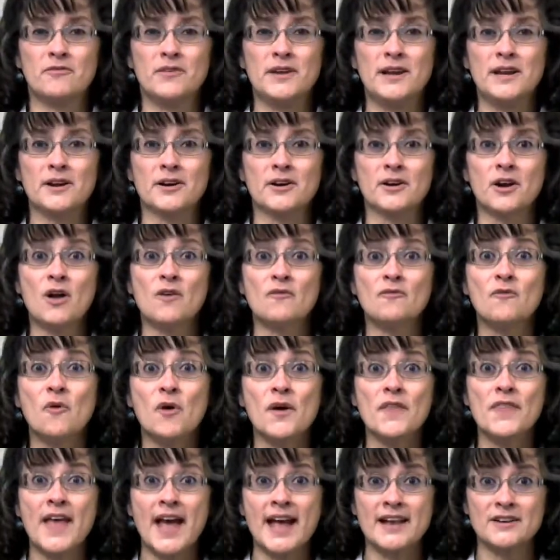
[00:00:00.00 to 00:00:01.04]
fear
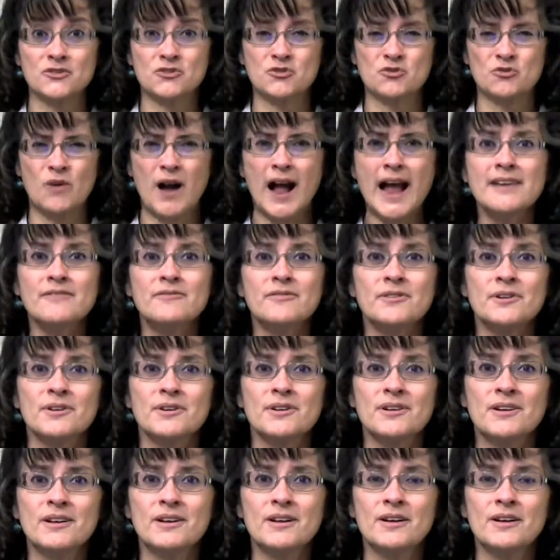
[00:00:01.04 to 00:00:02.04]
for that driver